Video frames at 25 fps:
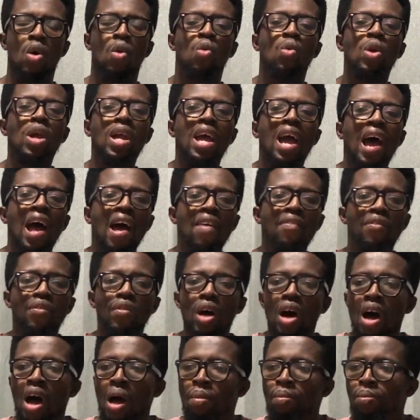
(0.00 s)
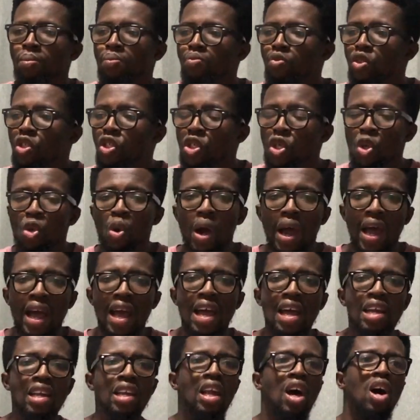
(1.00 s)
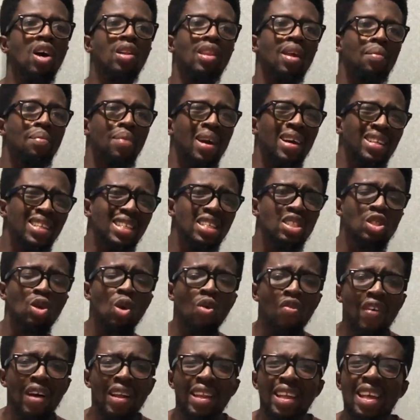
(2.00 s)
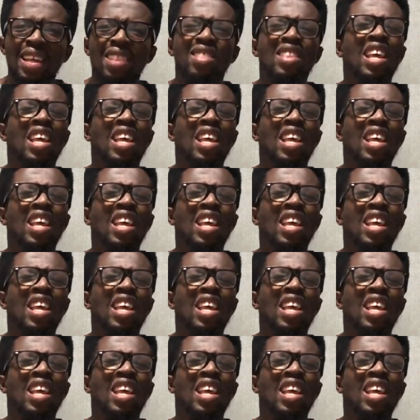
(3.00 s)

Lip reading: We have UN, other bodies over there.